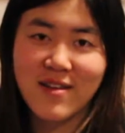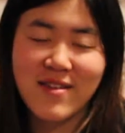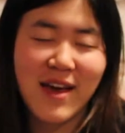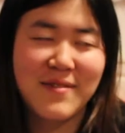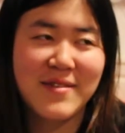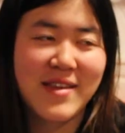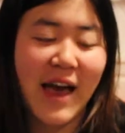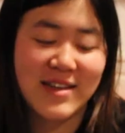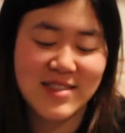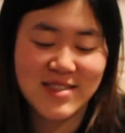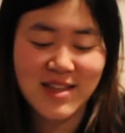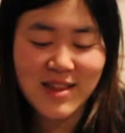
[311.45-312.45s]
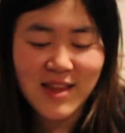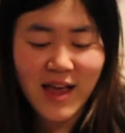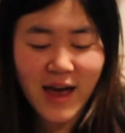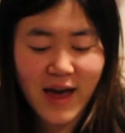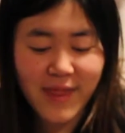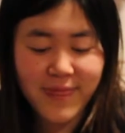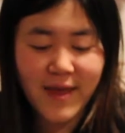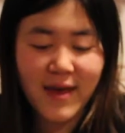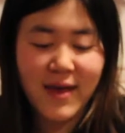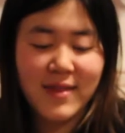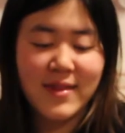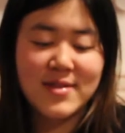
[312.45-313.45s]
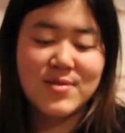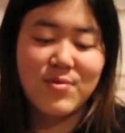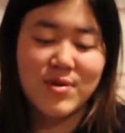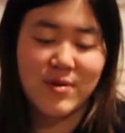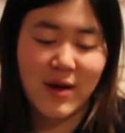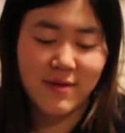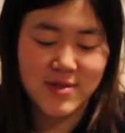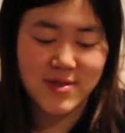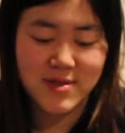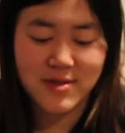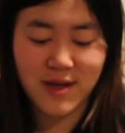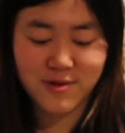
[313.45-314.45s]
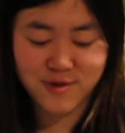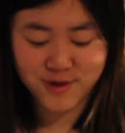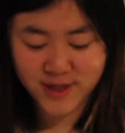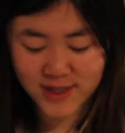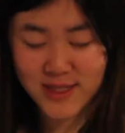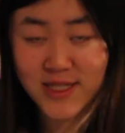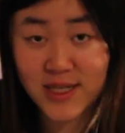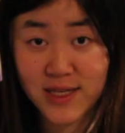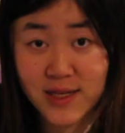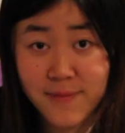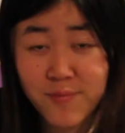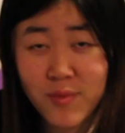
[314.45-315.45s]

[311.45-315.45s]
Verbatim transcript: Now, yes, and uh, that's when it happens. I don't know, sixteen.